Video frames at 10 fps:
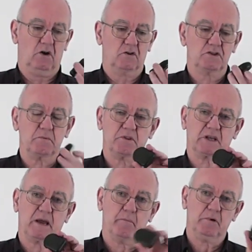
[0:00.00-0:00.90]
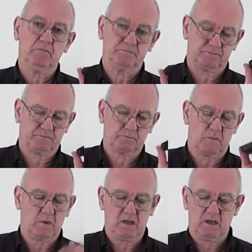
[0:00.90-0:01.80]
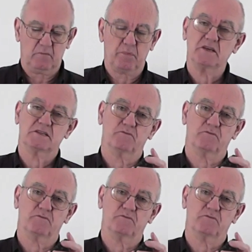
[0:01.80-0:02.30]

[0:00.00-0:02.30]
on top of the camera in place